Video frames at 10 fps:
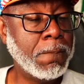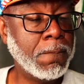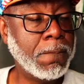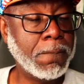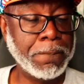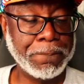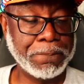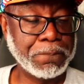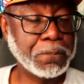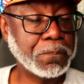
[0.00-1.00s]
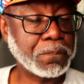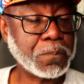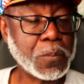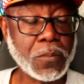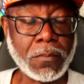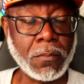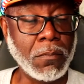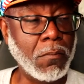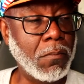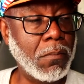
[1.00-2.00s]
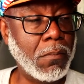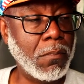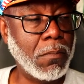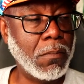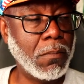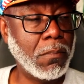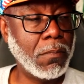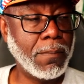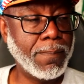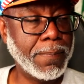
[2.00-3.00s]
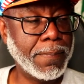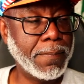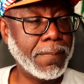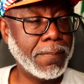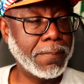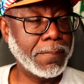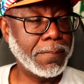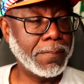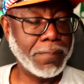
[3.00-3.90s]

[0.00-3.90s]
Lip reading: (silence)